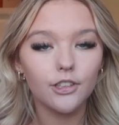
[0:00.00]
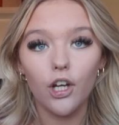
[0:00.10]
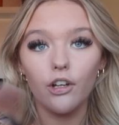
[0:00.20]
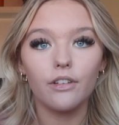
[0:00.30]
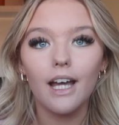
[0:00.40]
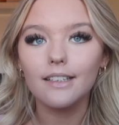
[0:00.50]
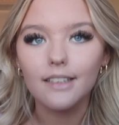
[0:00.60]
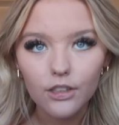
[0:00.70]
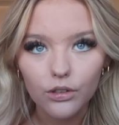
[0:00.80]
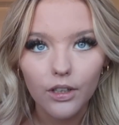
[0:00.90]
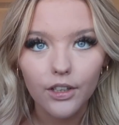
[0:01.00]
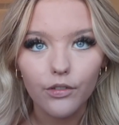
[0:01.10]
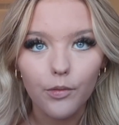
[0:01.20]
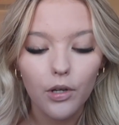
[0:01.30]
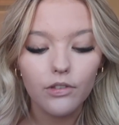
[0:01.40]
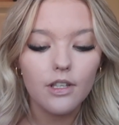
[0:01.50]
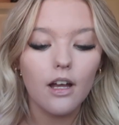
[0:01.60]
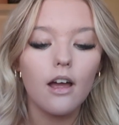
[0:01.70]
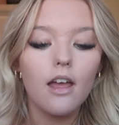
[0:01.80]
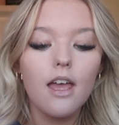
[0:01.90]
so that is literally all I do for
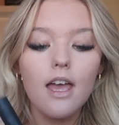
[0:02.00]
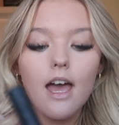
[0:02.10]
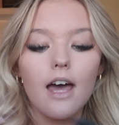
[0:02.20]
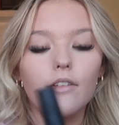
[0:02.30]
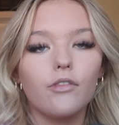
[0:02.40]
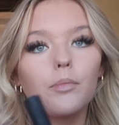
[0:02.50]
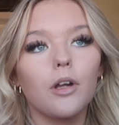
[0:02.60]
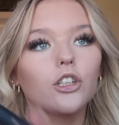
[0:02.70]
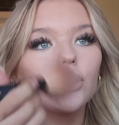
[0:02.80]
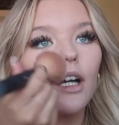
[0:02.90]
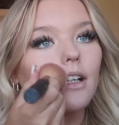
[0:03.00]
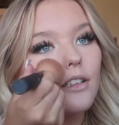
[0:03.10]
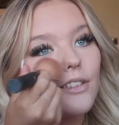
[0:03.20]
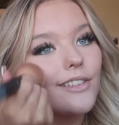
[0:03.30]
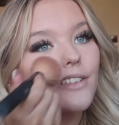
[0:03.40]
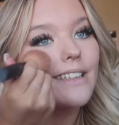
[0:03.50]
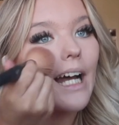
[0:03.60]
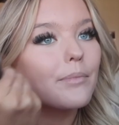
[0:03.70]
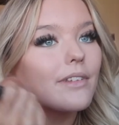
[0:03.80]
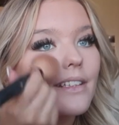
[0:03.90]
bronzer. And then for blush, I literally just
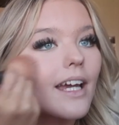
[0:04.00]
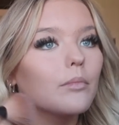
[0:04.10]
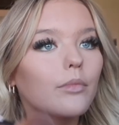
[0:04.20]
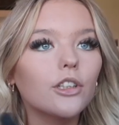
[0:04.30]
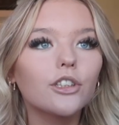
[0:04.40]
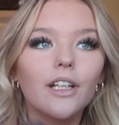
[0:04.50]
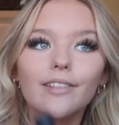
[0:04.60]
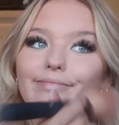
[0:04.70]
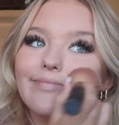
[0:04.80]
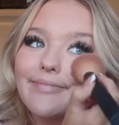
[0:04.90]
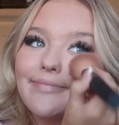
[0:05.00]
dab the same brush in.